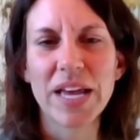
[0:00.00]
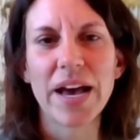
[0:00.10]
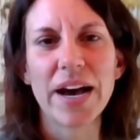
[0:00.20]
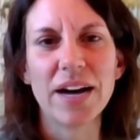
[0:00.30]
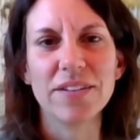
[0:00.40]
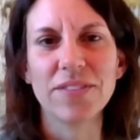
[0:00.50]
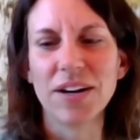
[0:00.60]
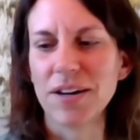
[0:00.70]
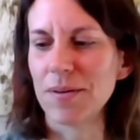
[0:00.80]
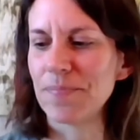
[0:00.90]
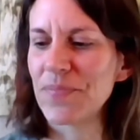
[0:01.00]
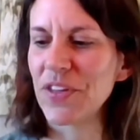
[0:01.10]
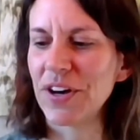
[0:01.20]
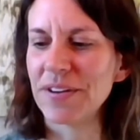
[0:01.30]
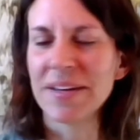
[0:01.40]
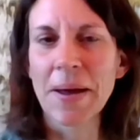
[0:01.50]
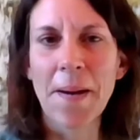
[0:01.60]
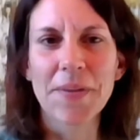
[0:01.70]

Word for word: We have um, the